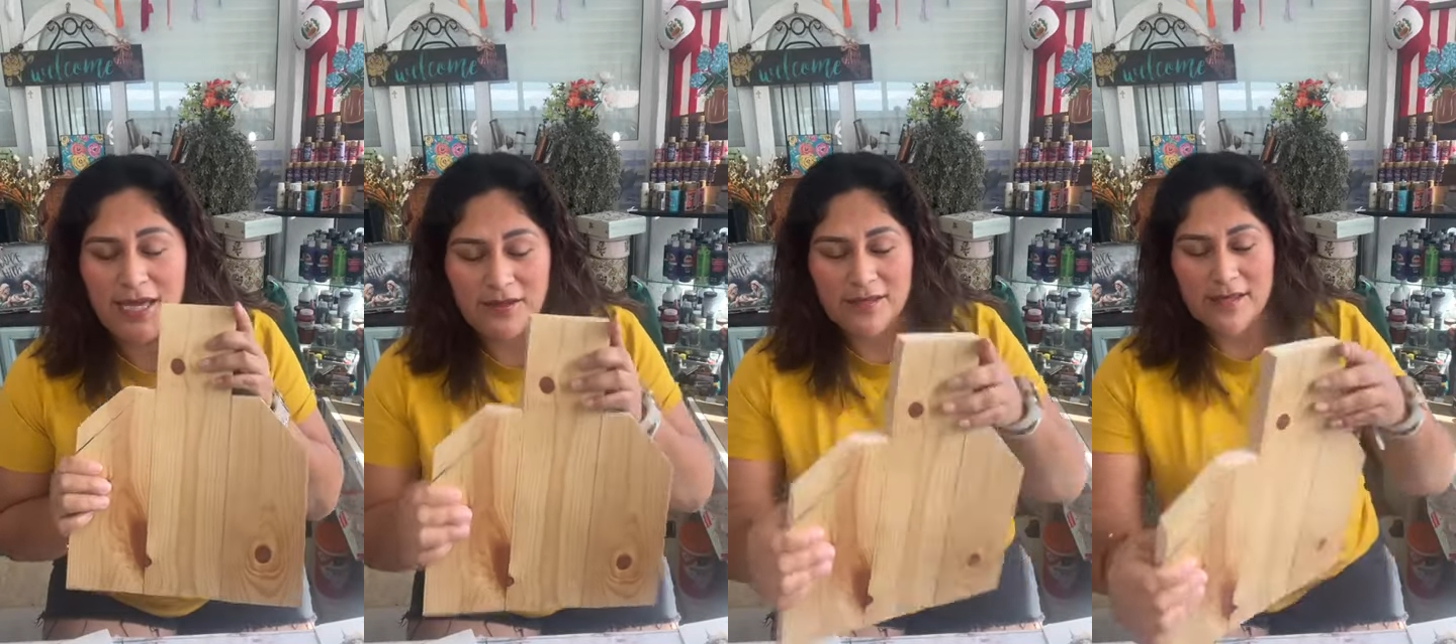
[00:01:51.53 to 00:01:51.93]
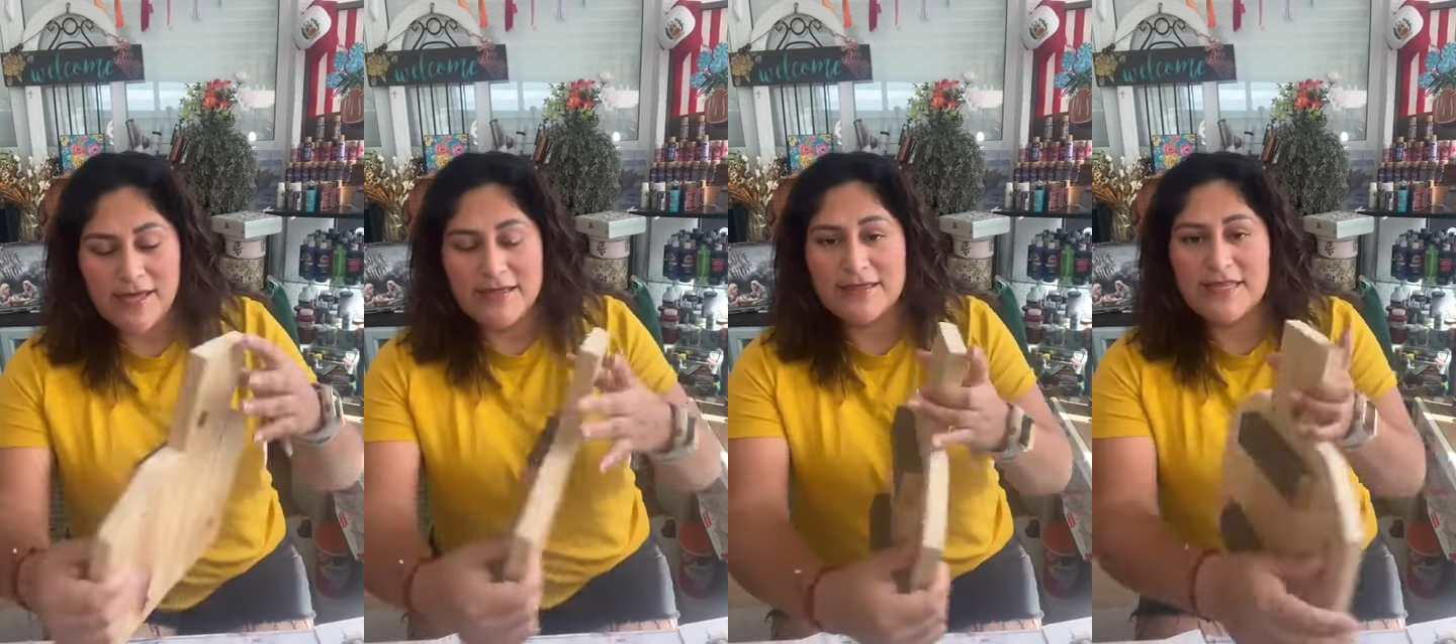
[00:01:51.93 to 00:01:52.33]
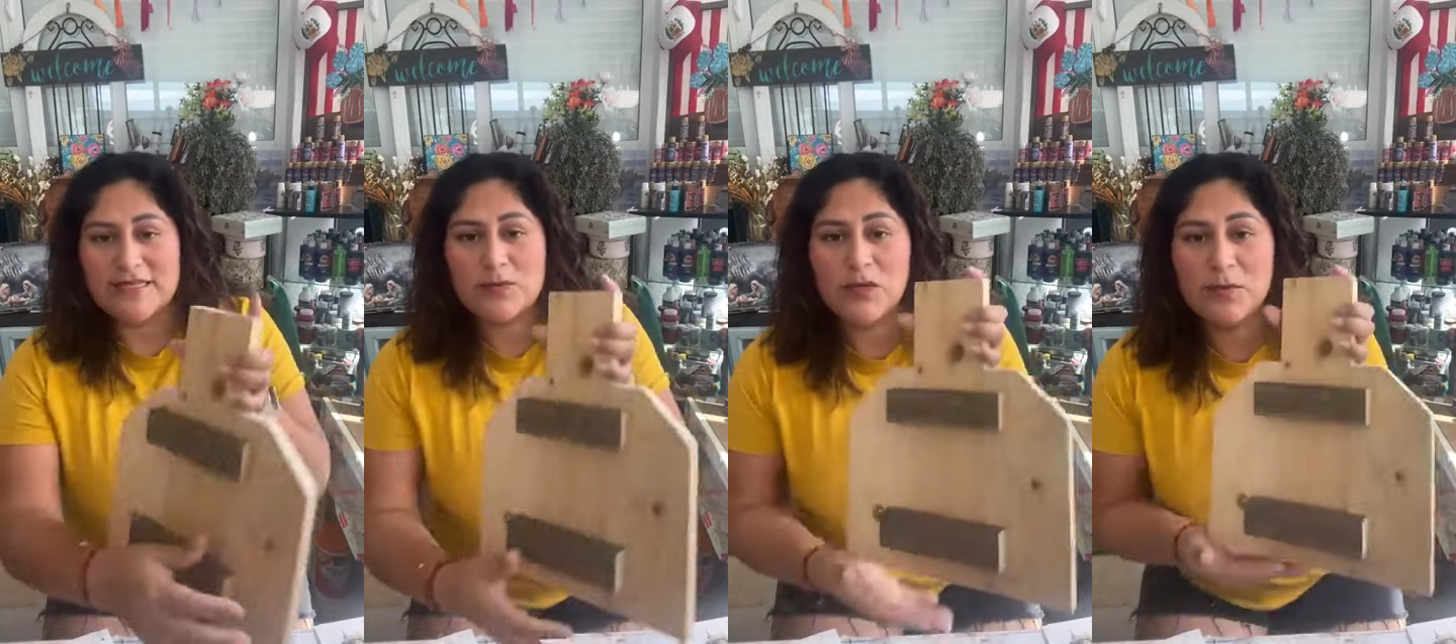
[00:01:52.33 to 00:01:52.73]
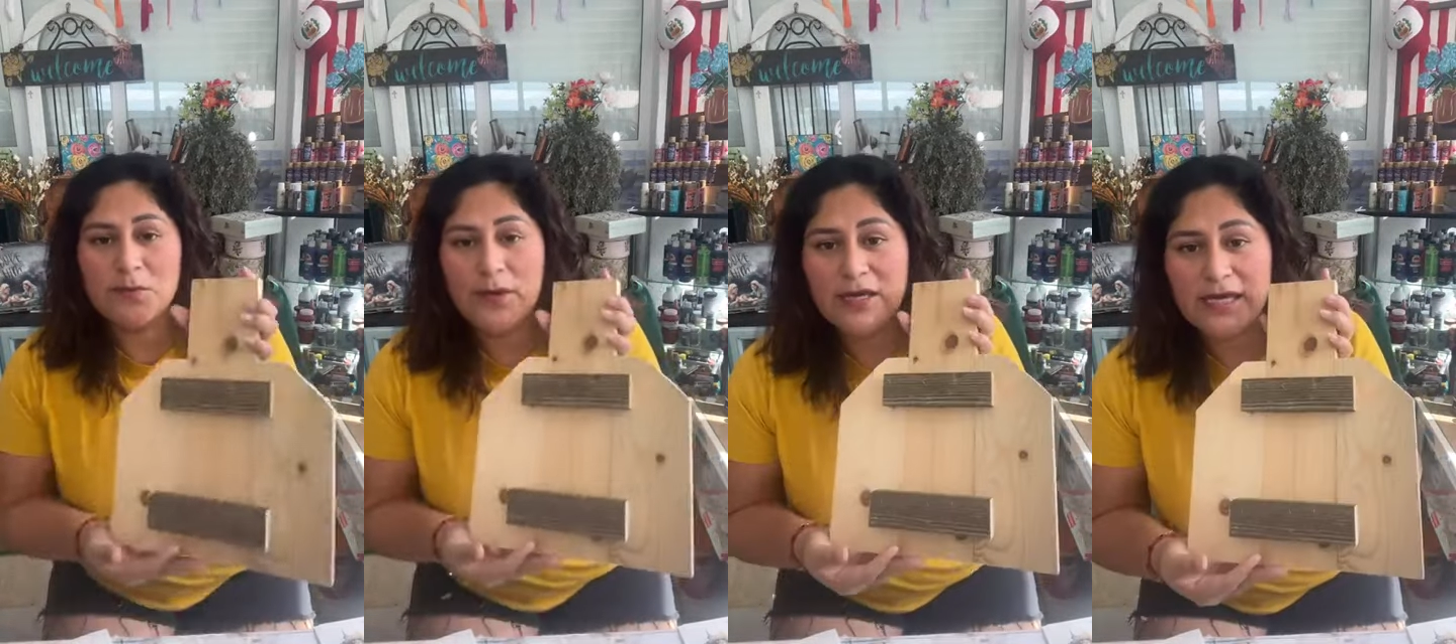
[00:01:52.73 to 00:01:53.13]
Okay? This
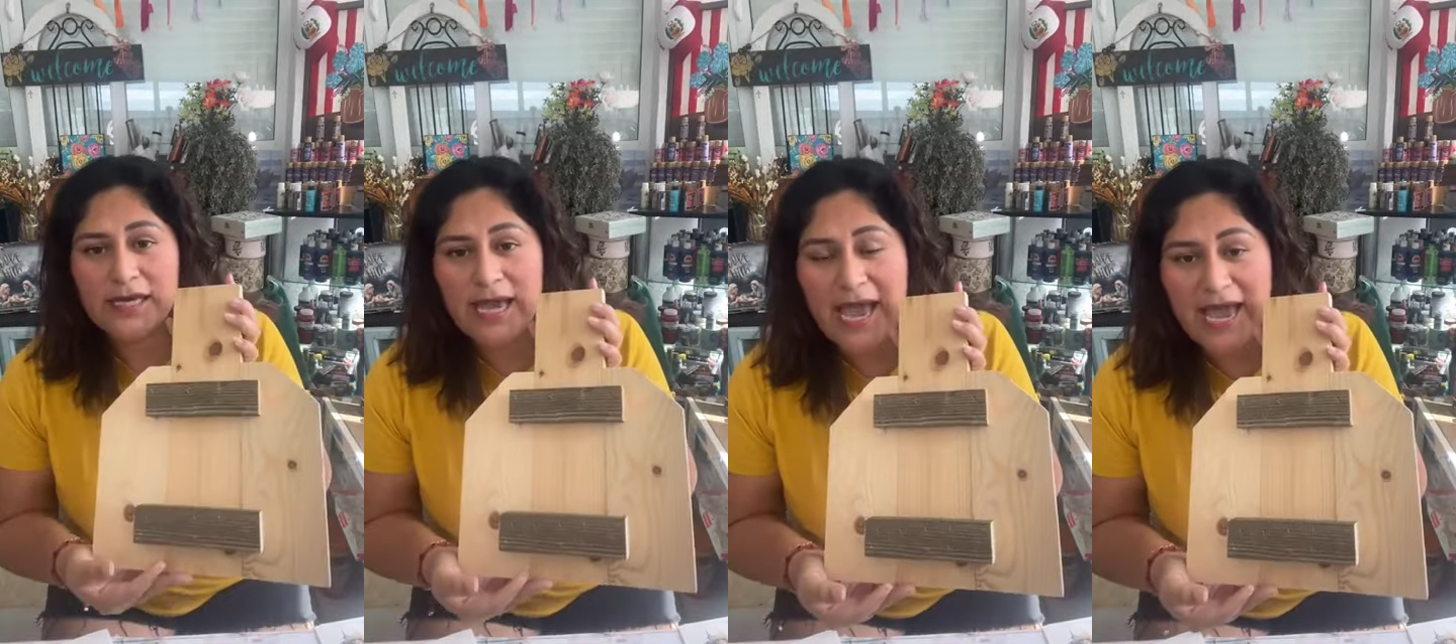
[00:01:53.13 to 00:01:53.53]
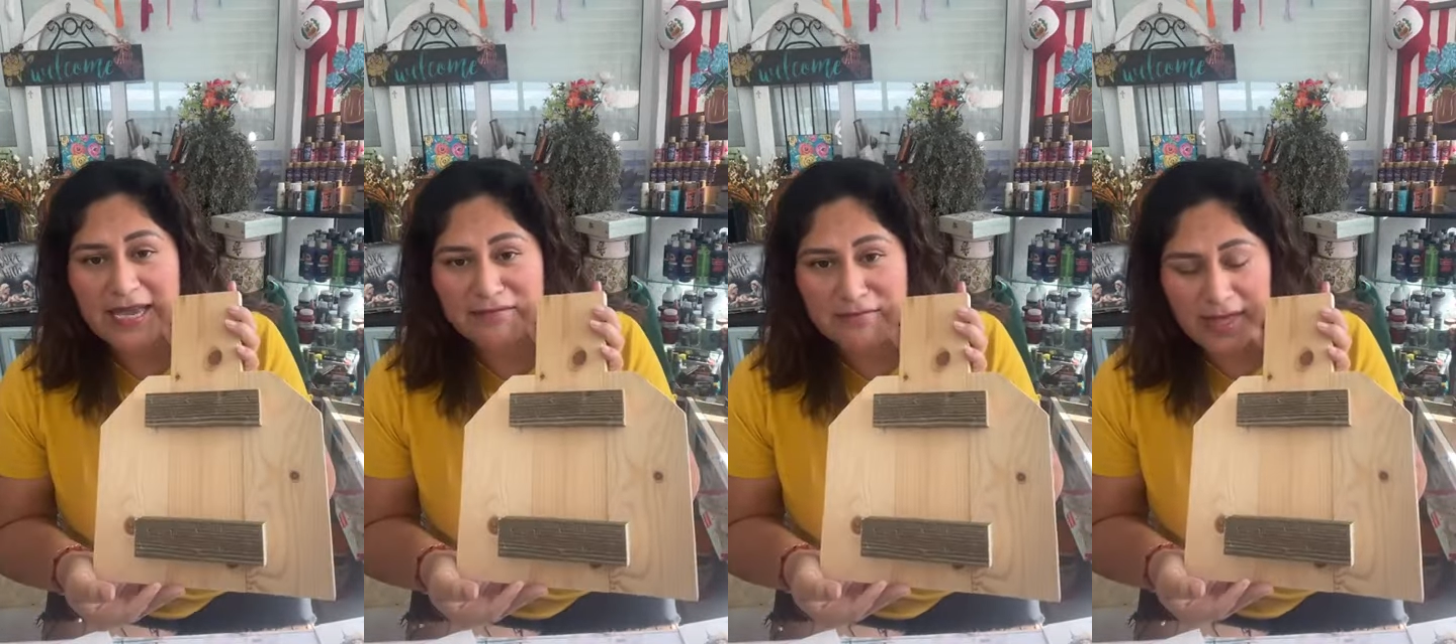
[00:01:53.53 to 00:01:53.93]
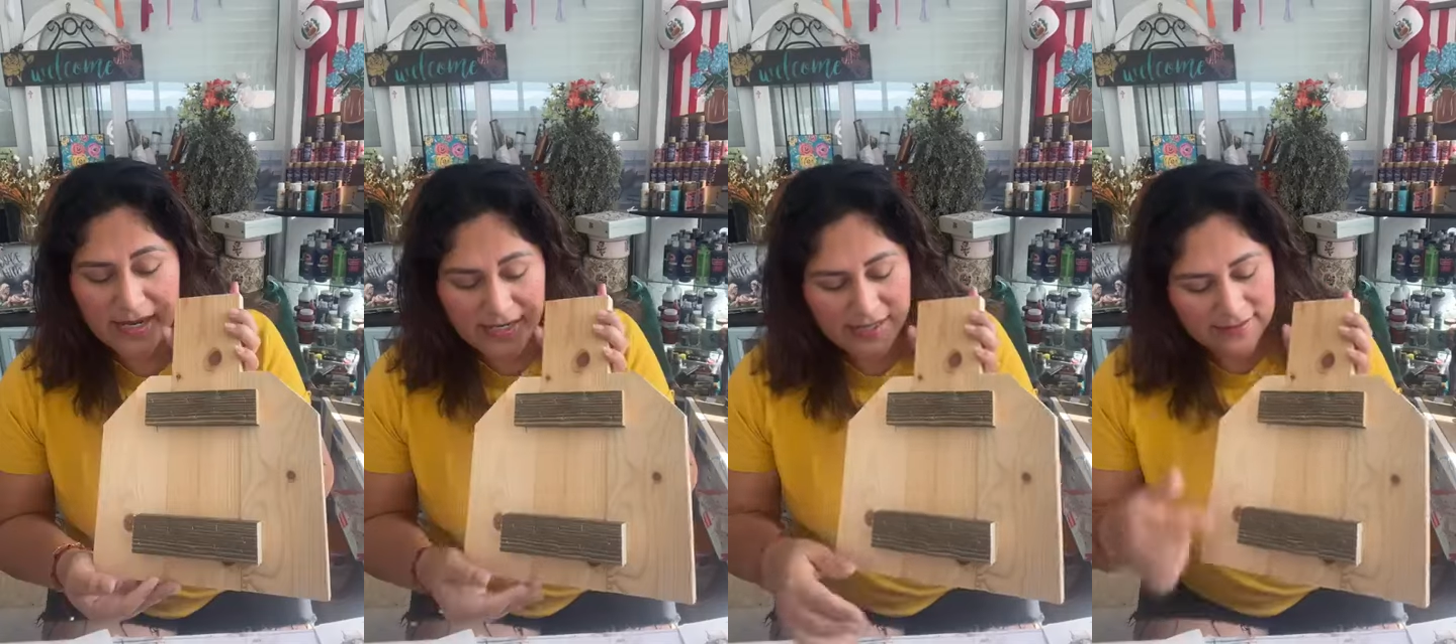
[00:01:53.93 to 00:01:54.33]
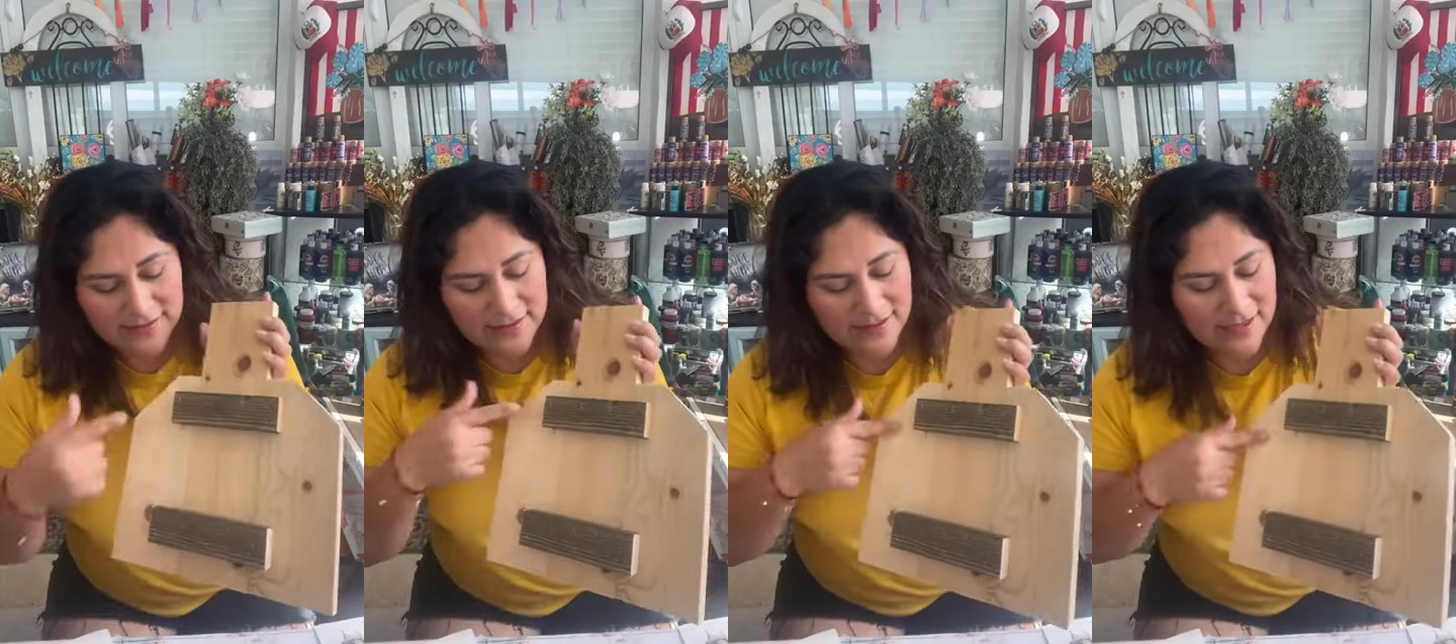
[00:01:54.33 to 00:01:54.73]
wooden pumpkin, I made it.